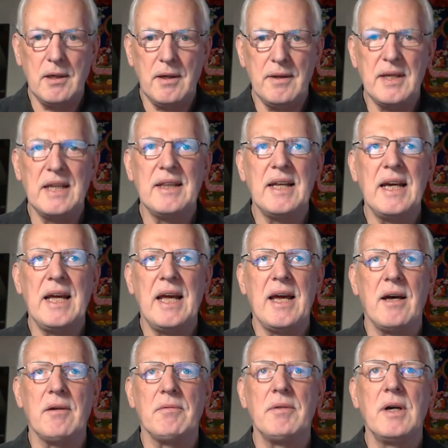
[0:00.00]
then they
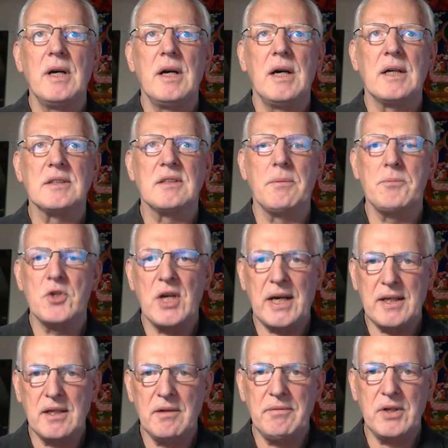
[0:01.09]
have a
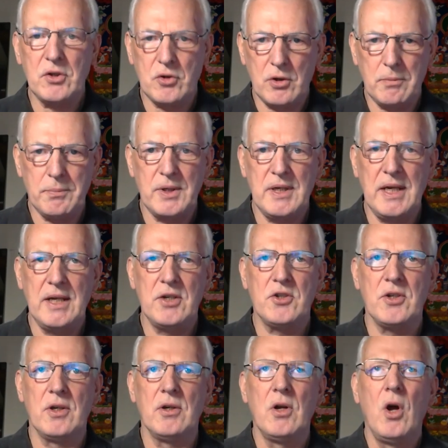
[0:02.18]
subjective
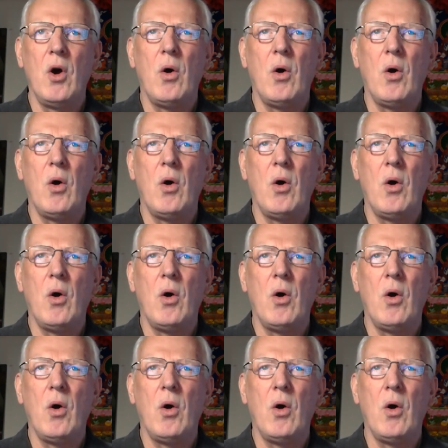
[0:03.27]
interpretation,